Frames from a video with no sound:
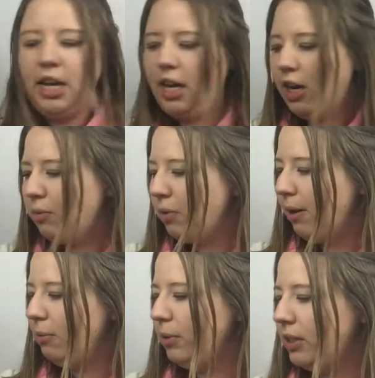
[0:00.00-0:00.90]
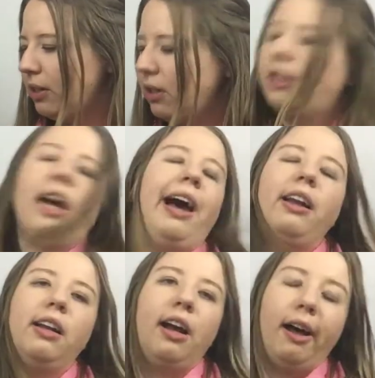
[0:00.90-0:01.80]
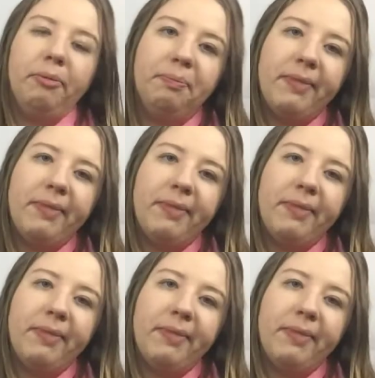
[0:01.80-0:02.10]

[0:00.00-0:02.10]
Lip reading: And I'll probably start that at